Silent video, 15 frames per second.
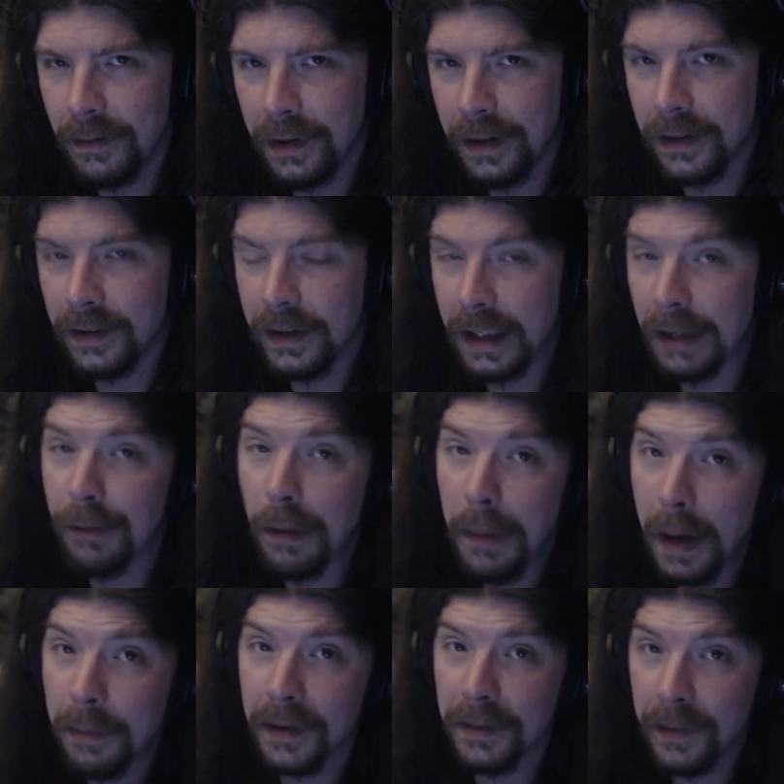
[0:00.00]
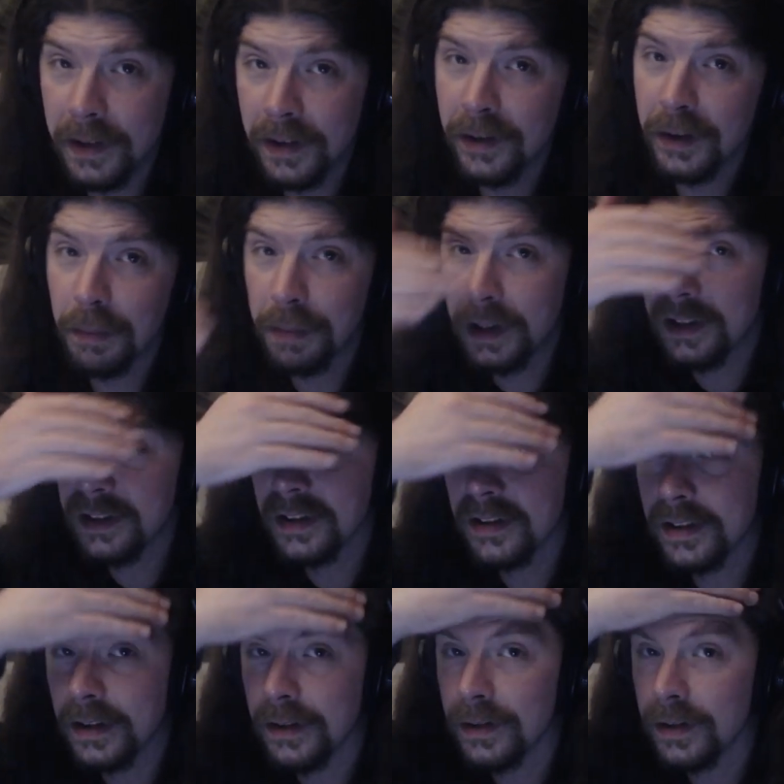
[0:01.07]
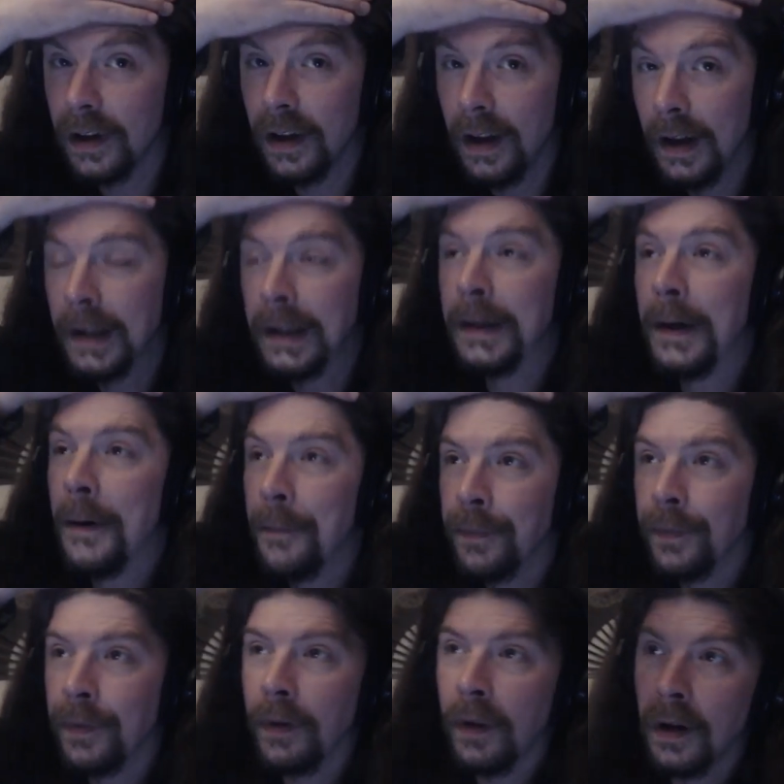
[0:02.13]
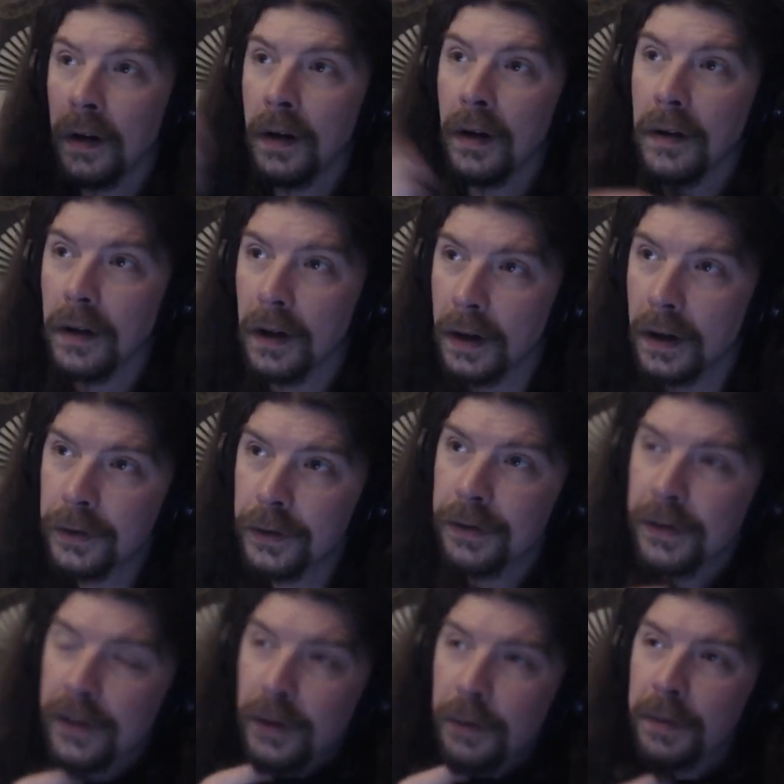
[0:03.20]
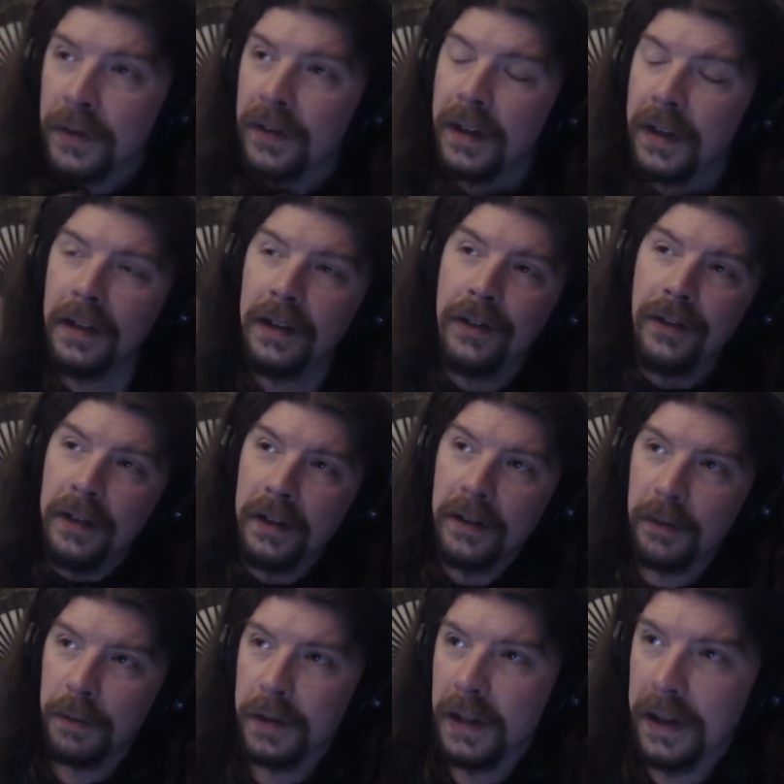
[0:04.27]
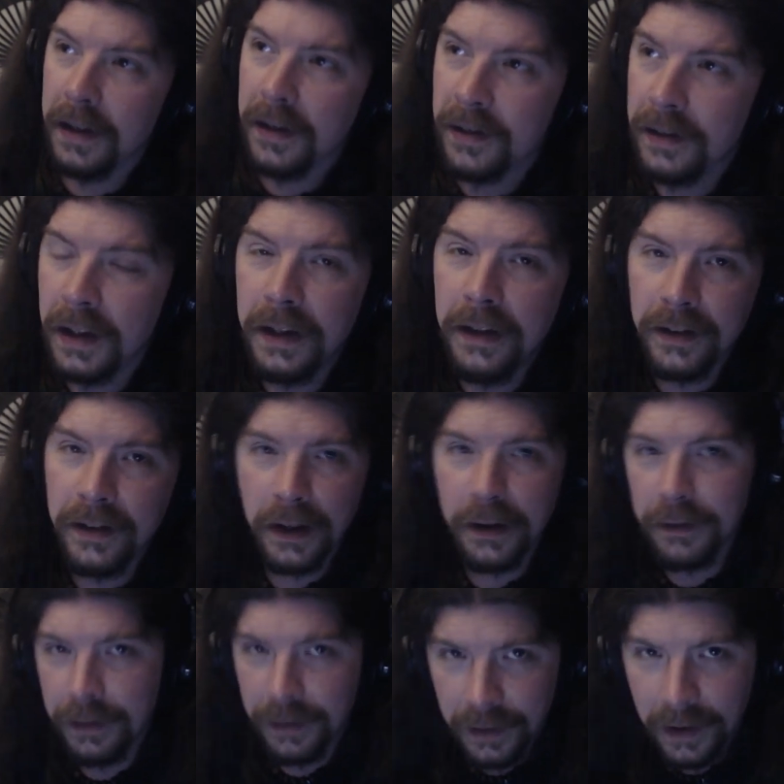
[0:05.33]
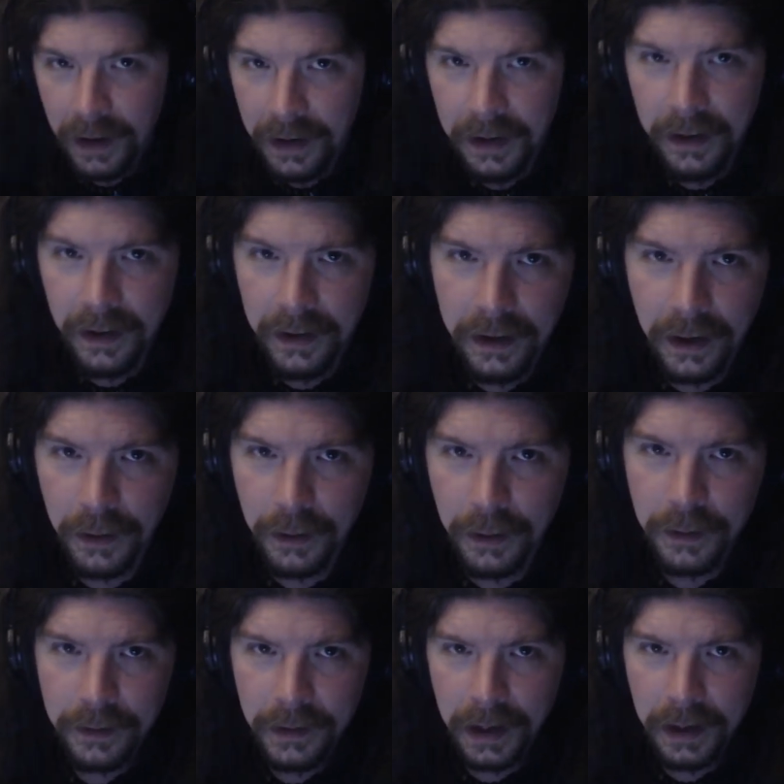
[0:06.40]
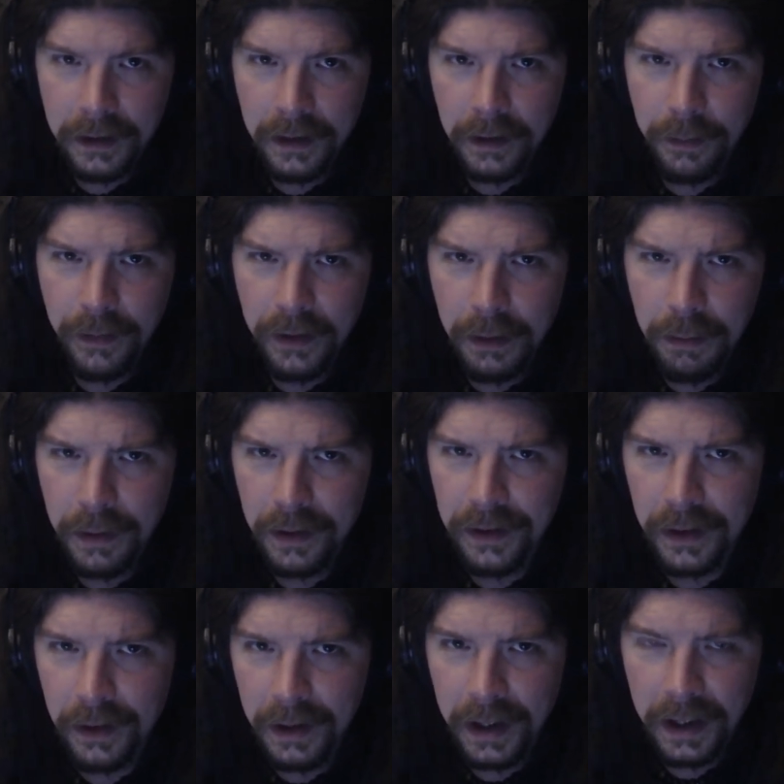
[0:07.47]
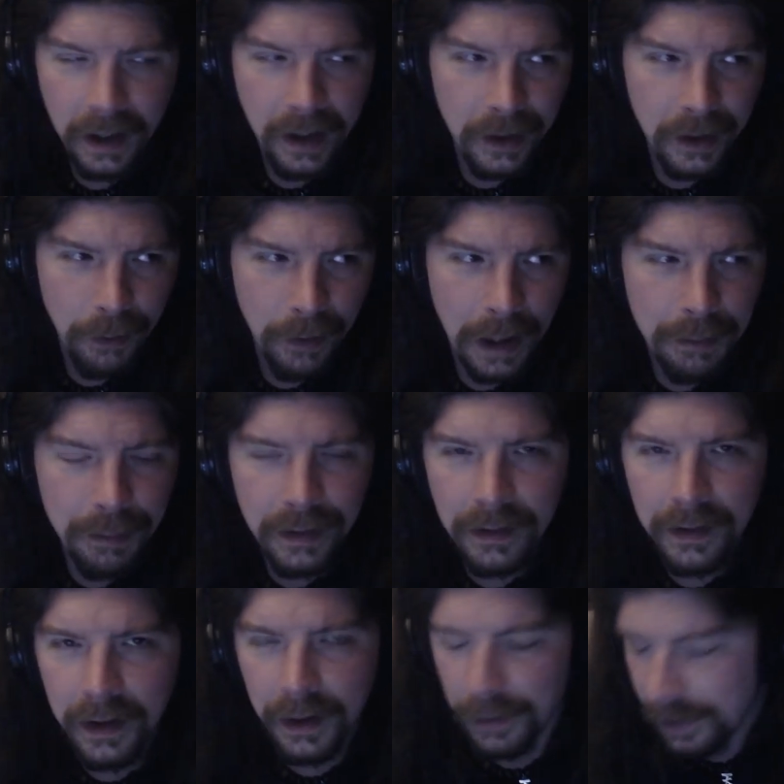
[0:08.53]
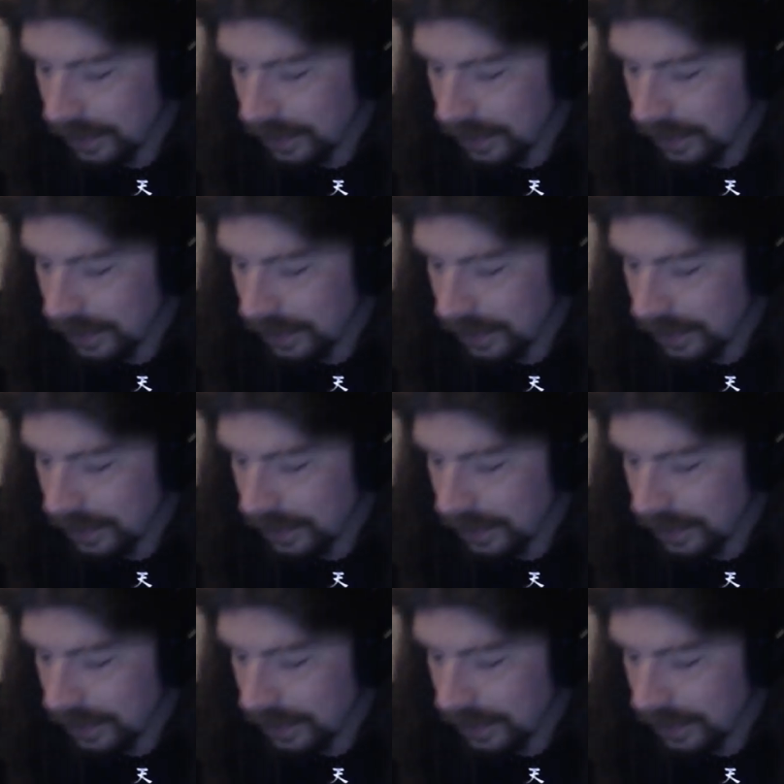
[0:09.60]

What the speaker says: Because again, remember, this is a place that sells ultra super skinny jeans with like slutty stuff, you know, like little zippers and all that kind of crap, and you know, things